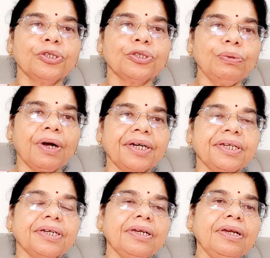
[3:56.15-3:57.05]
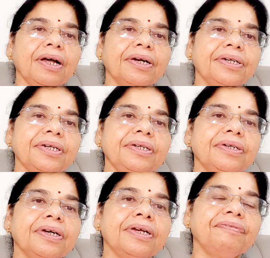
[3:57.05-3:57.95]
through Article
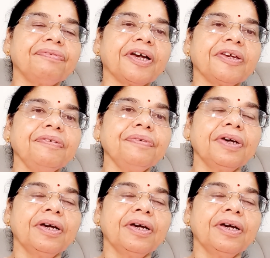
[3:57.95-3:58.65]
105